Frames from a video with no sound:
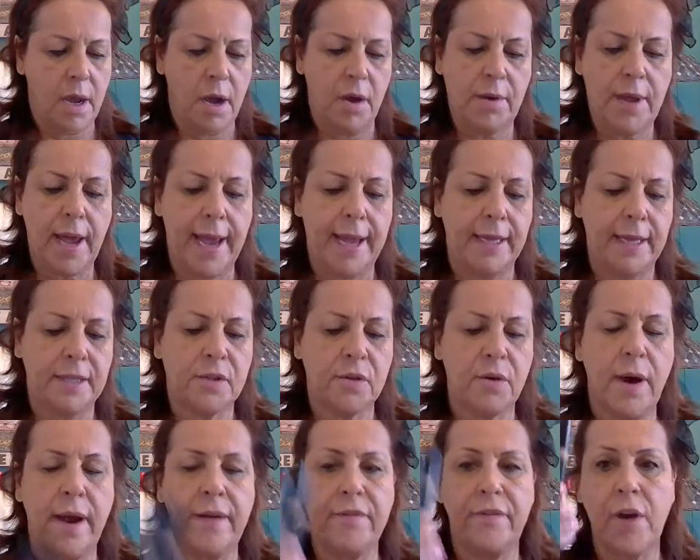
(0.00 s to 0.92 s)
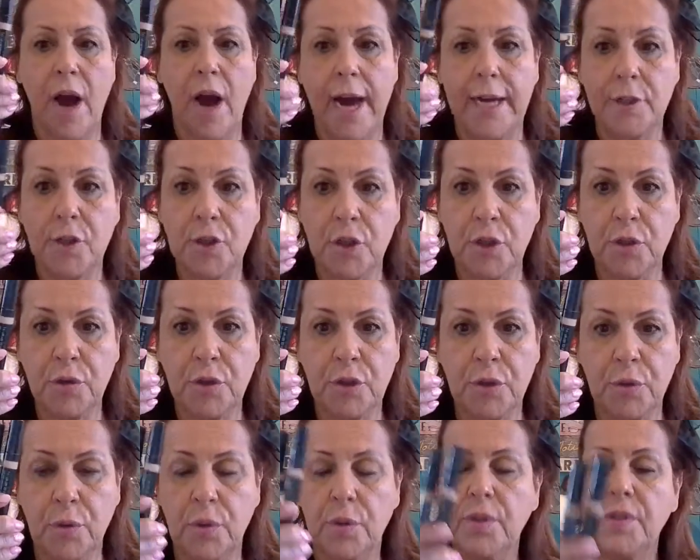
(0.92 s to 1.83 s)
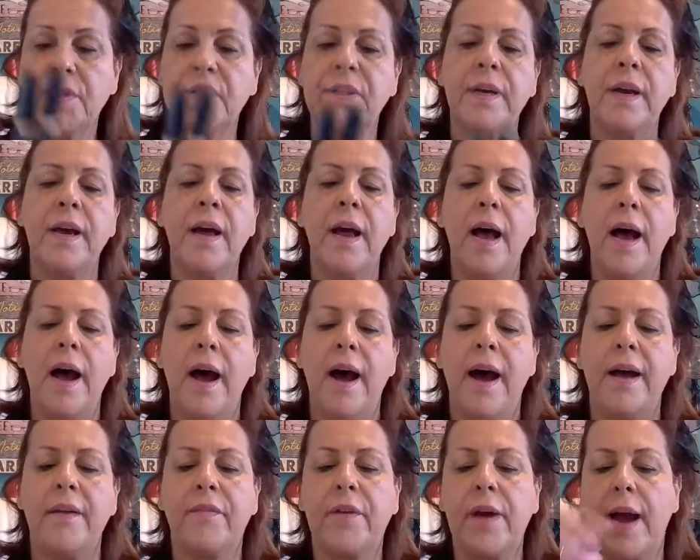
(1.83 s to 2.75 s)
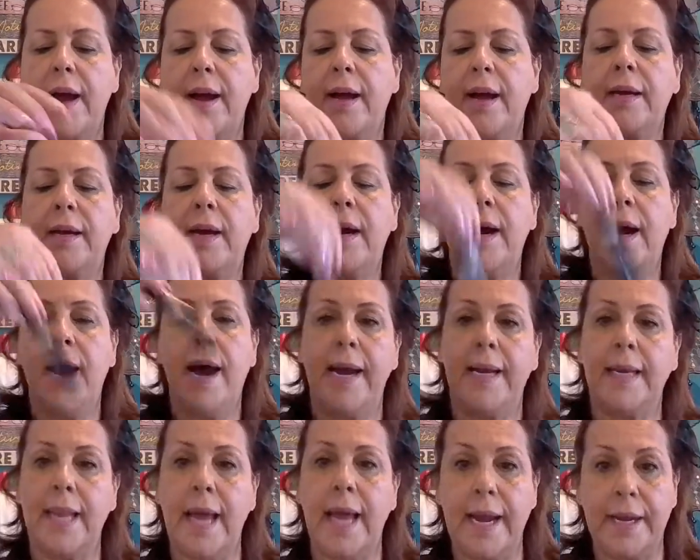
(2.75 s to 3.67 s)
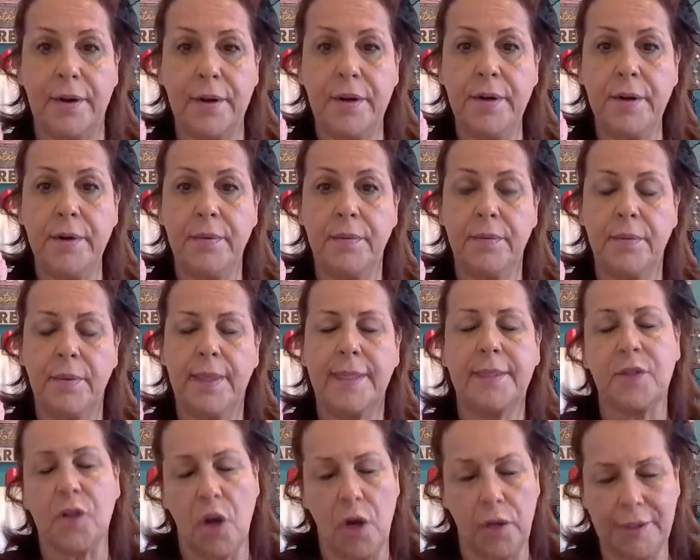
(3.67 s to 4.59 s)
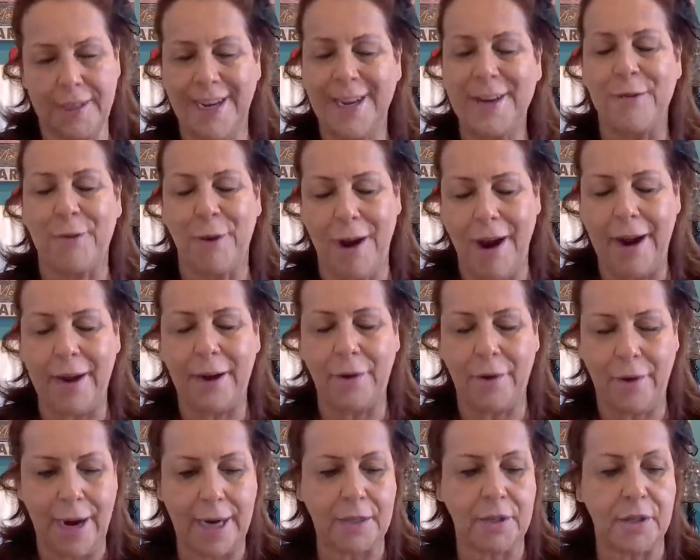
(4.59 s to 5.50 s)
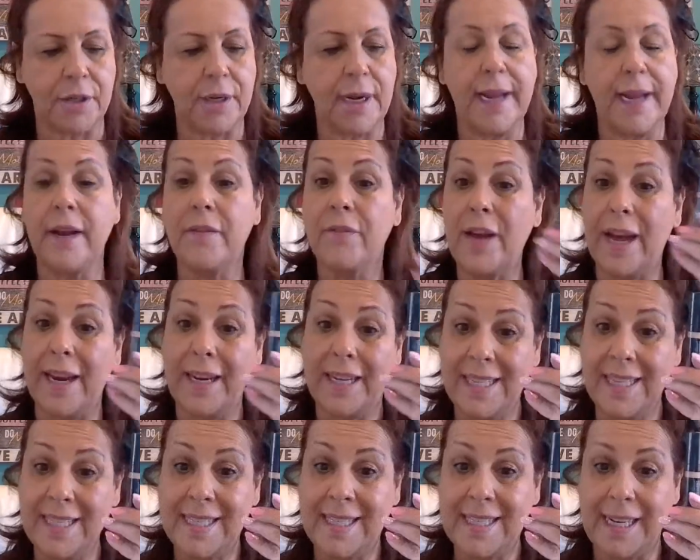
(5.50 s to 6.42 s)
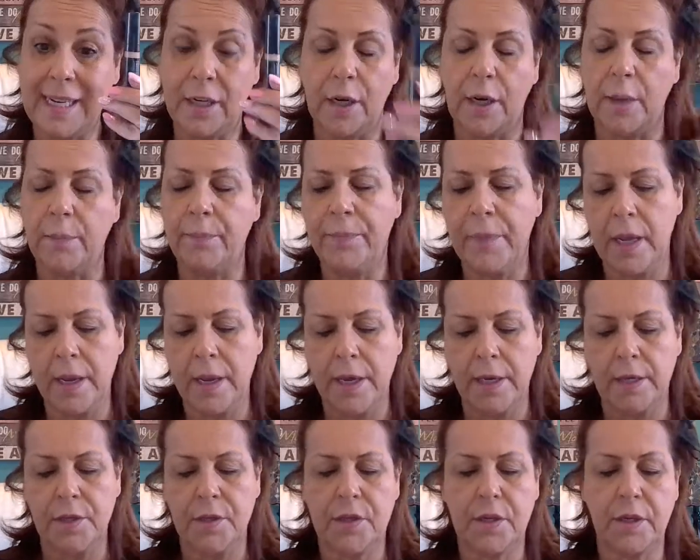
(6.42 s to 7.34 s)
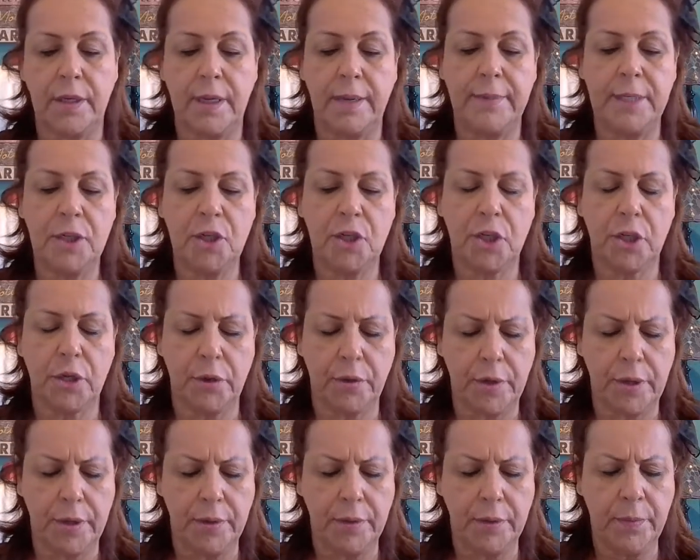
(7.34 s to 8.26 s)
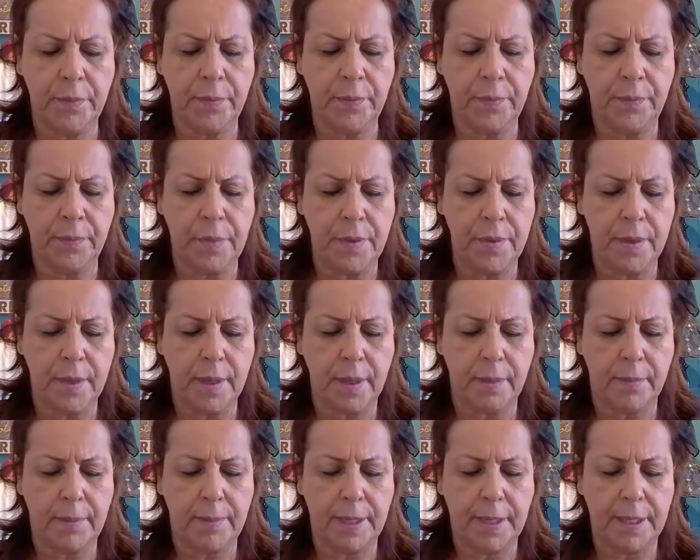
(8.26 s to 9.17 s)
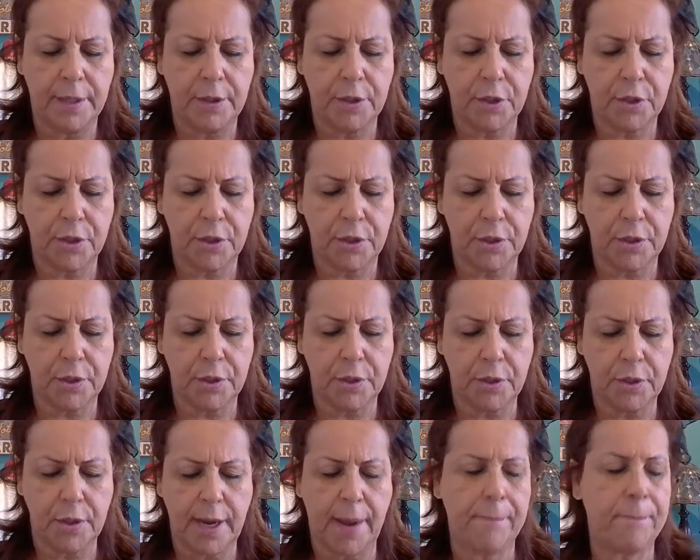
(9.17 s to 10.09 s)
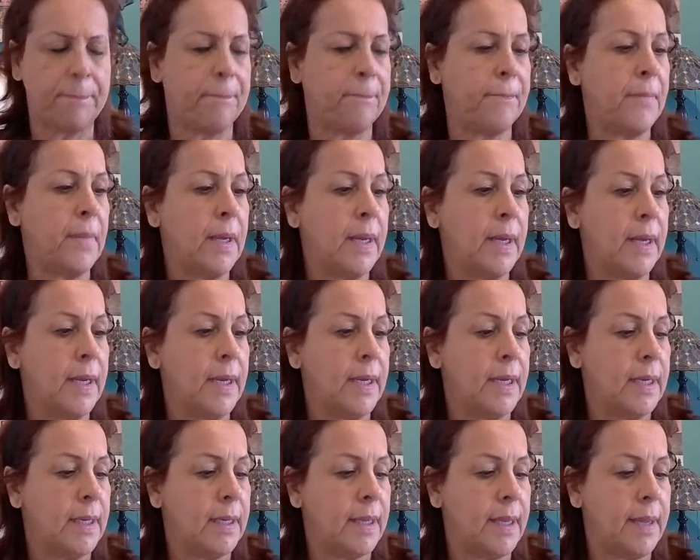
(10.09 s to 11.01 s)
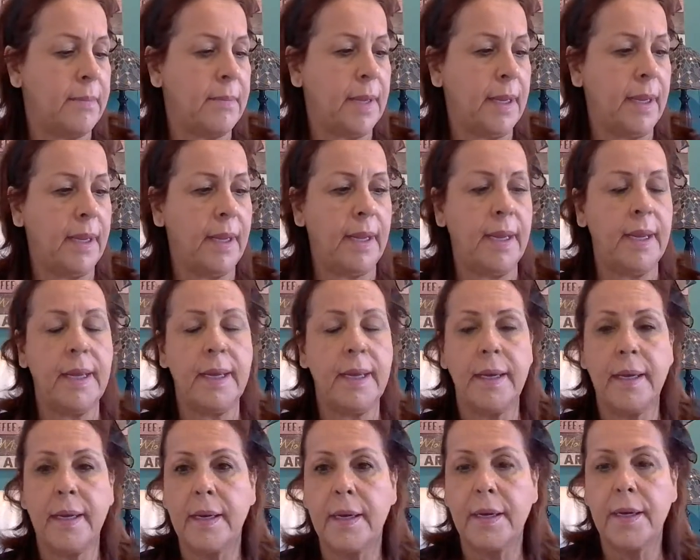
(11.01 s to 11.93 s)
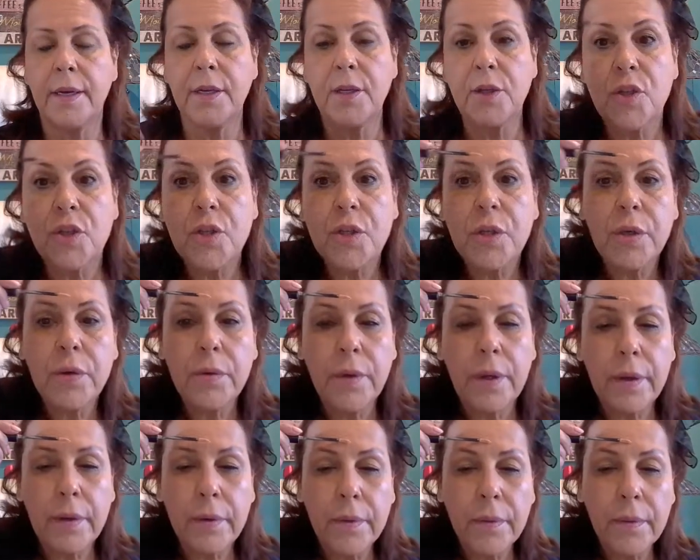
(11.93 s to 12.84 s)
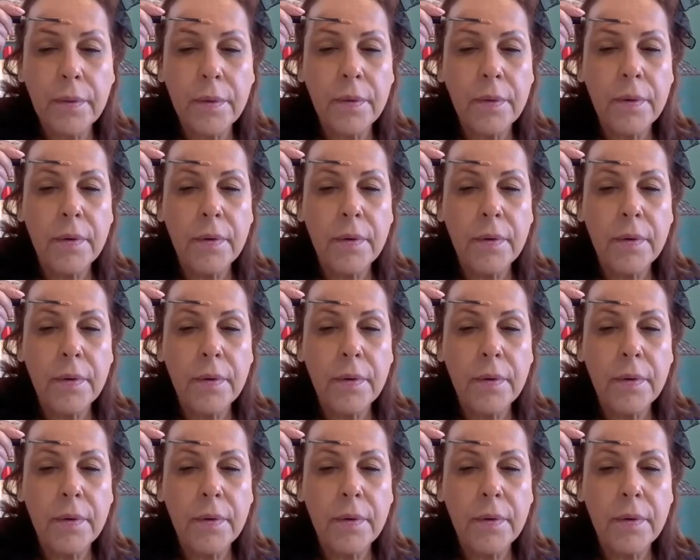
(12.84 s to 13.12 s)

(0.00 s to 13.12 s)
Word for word: Okay, so I've got two tools. I've got a highlighter. It's called under eye corrector. And I've got a concealer. So let me show you. Let me make sure. Yep. Let me show you